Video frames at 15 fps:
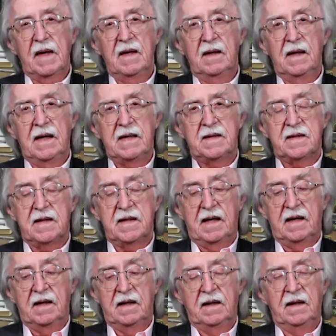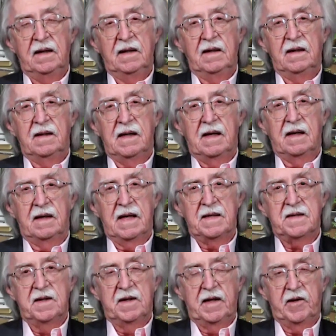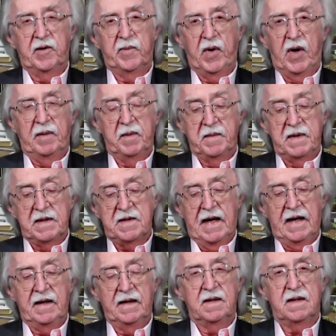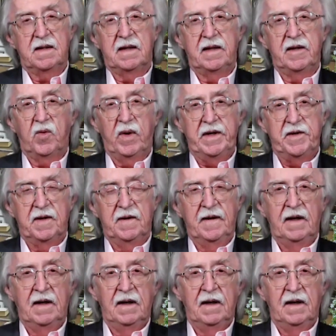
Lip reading: that's another problem that's adding to the equation,